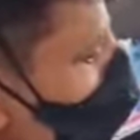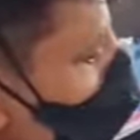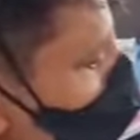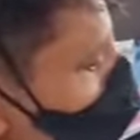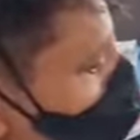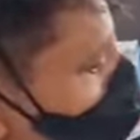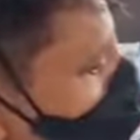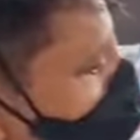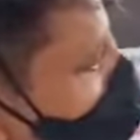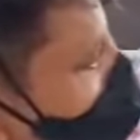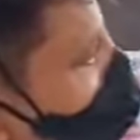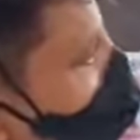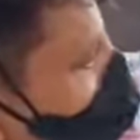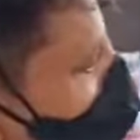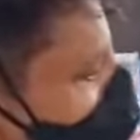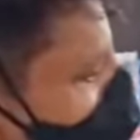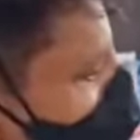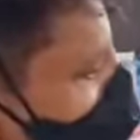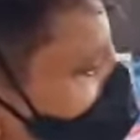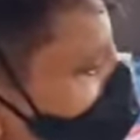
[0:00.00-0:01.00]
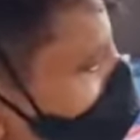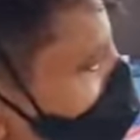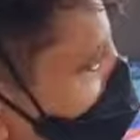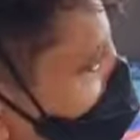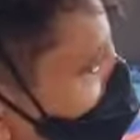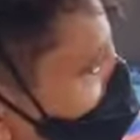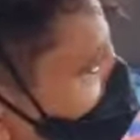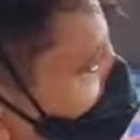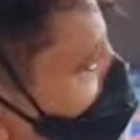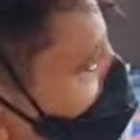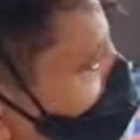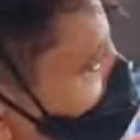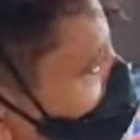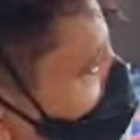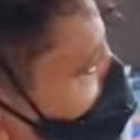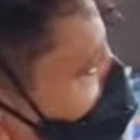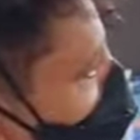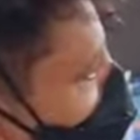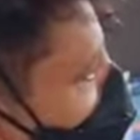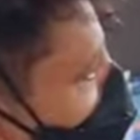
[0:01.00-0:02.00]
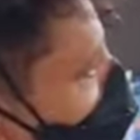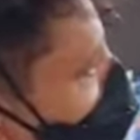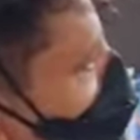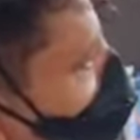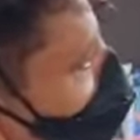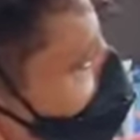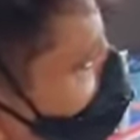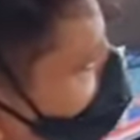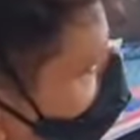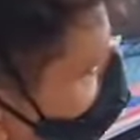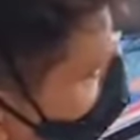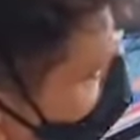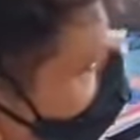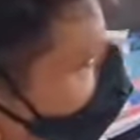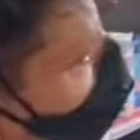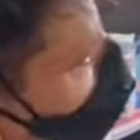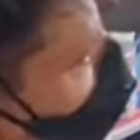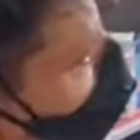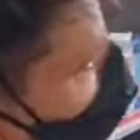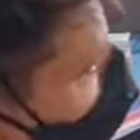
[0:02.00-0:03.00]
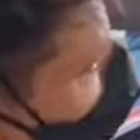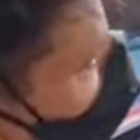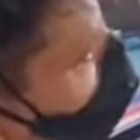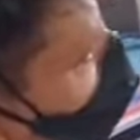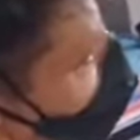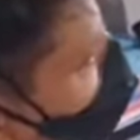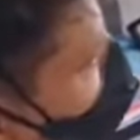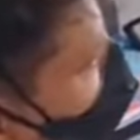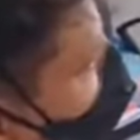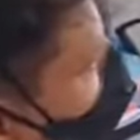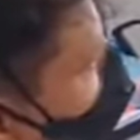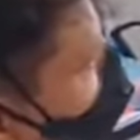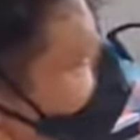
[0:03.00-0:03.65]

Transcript: tools we will be able to ascertain the right date